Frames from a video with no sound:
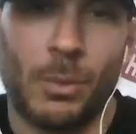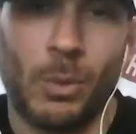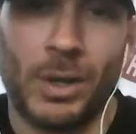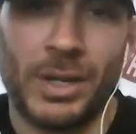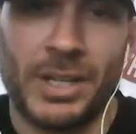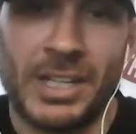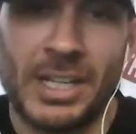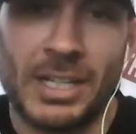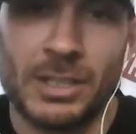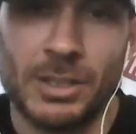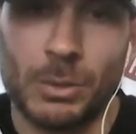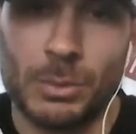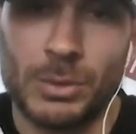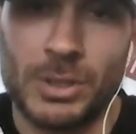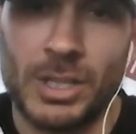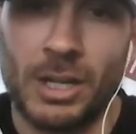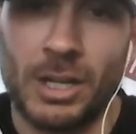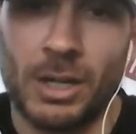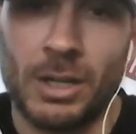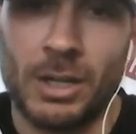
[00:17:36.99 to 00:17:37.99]
I wanted to get it
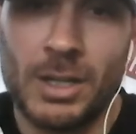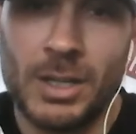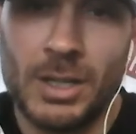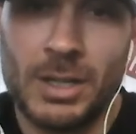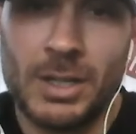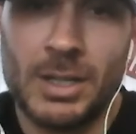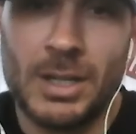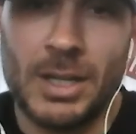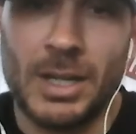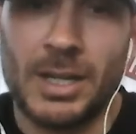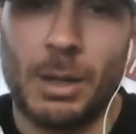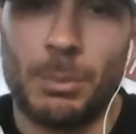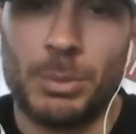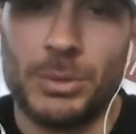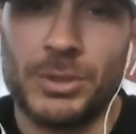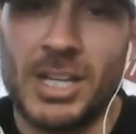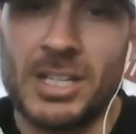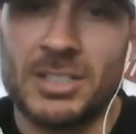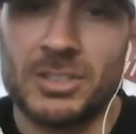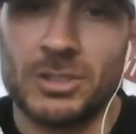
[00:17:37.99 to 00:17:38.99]
out there a
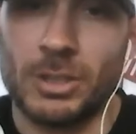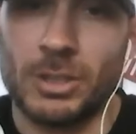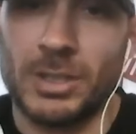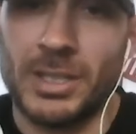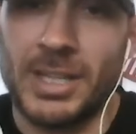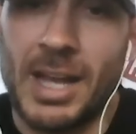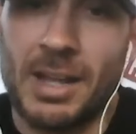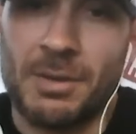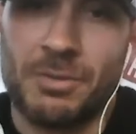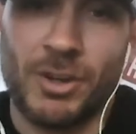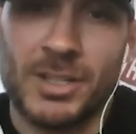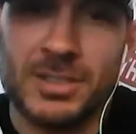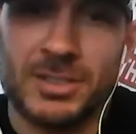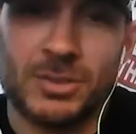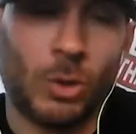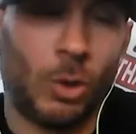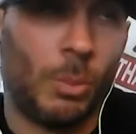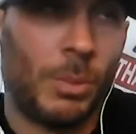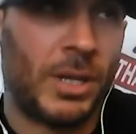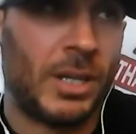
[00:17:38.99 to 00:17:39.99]
couple of days early. I had friends
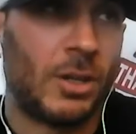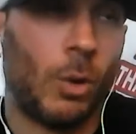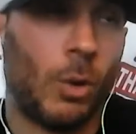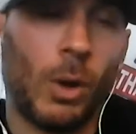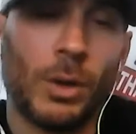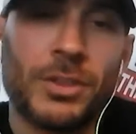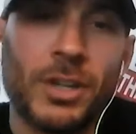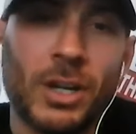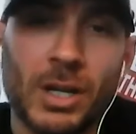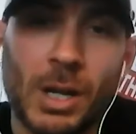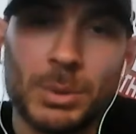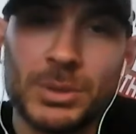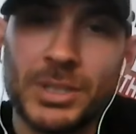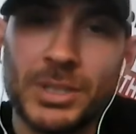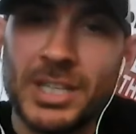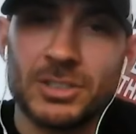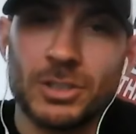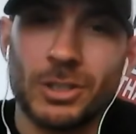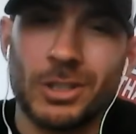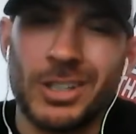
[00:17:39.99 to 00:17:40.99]
told me, go out there a couple of
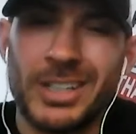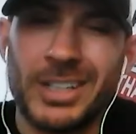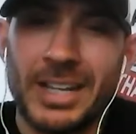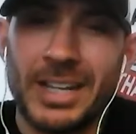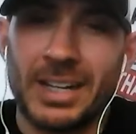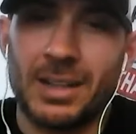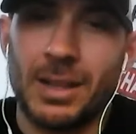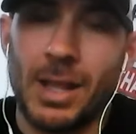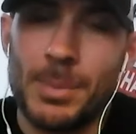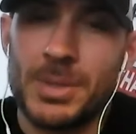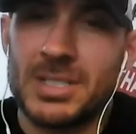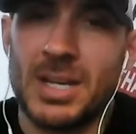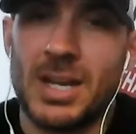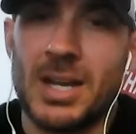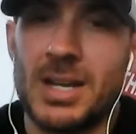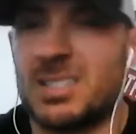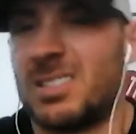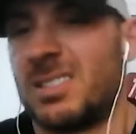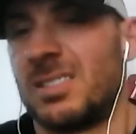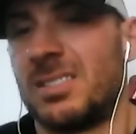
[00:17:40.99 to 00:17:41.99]
days early, get
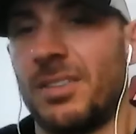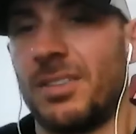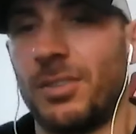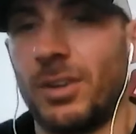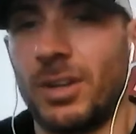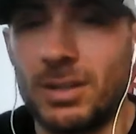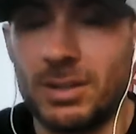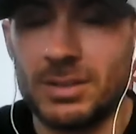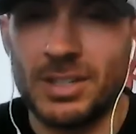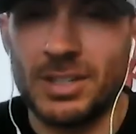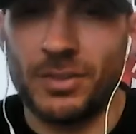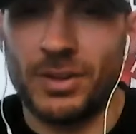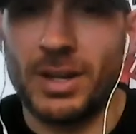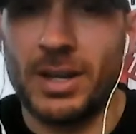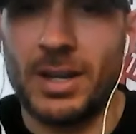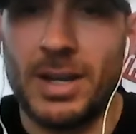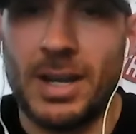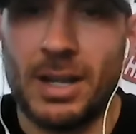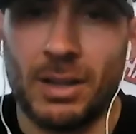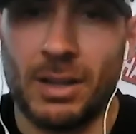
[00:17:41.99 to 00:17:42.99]
acclimatized, different
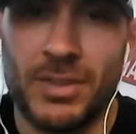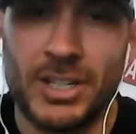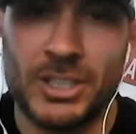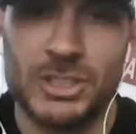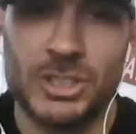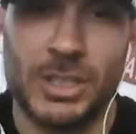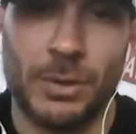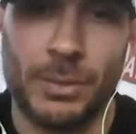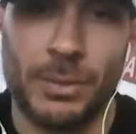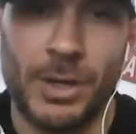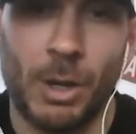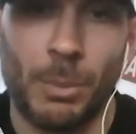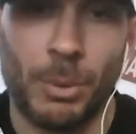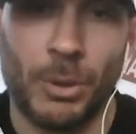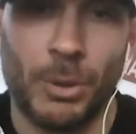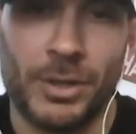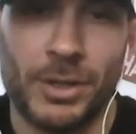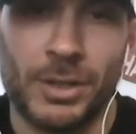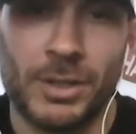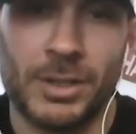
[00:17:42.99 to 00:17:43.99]
elevation out in
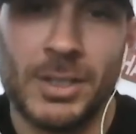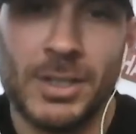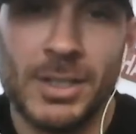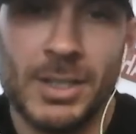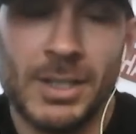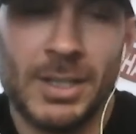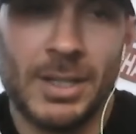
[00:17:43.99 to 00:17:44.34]
Alberta.